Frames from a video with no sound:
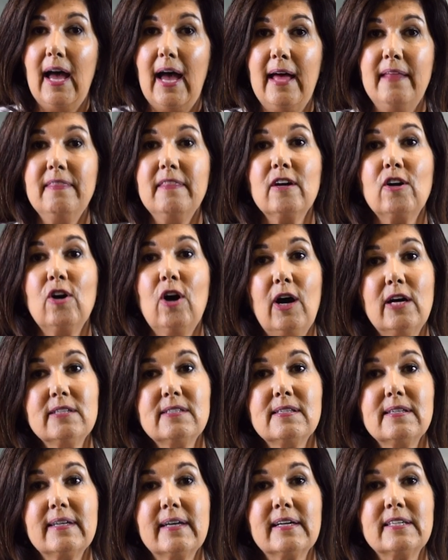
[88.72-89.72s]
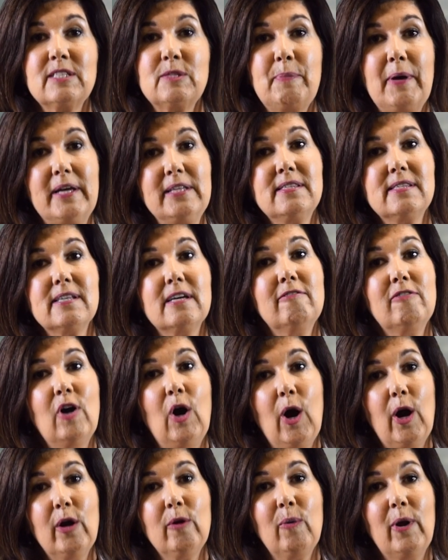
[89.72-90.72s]
and the costly expense of
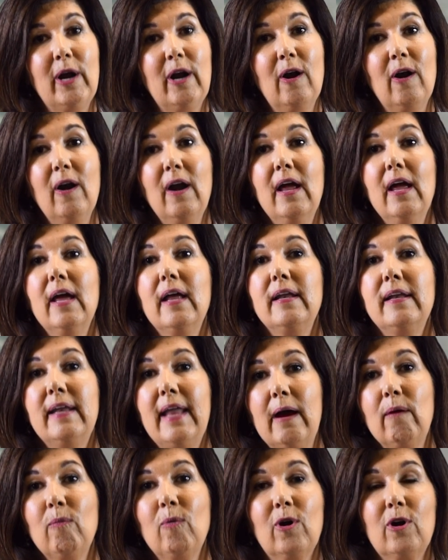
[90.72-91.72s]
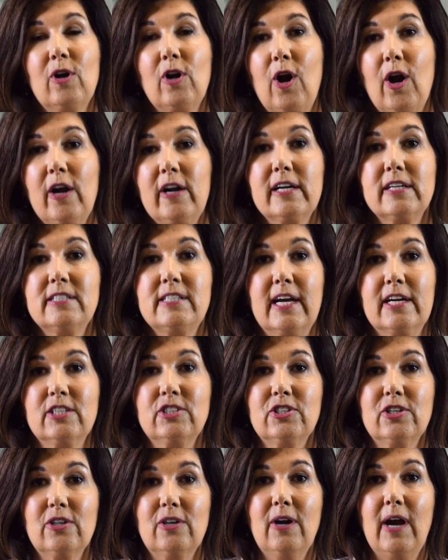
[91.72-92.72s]
hardware, network
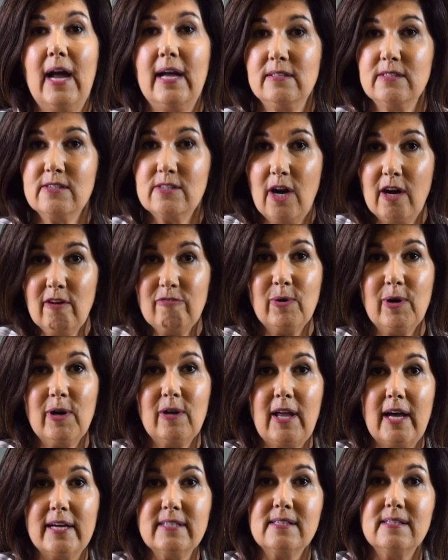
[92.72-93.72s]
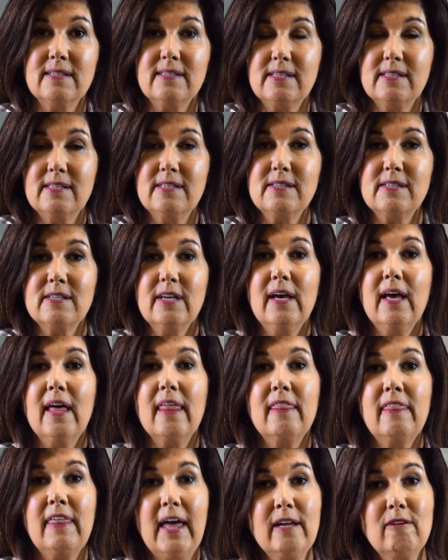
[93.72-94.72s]
architecture, and software licenses
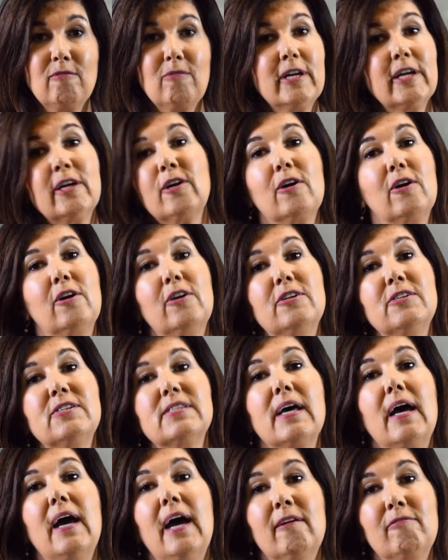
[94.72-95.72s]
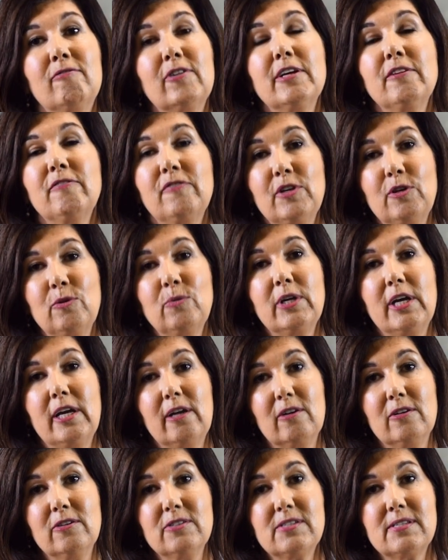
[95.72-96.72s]
then recurs every few
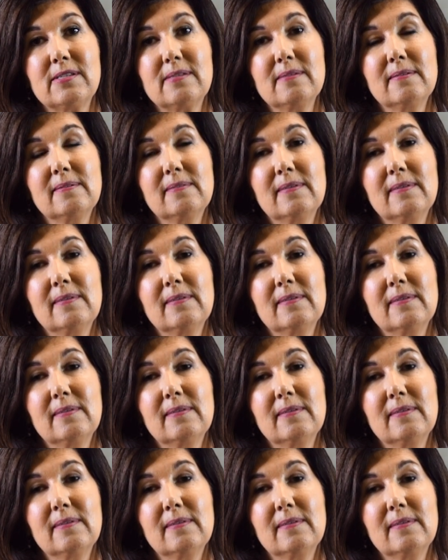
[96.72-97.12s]
years.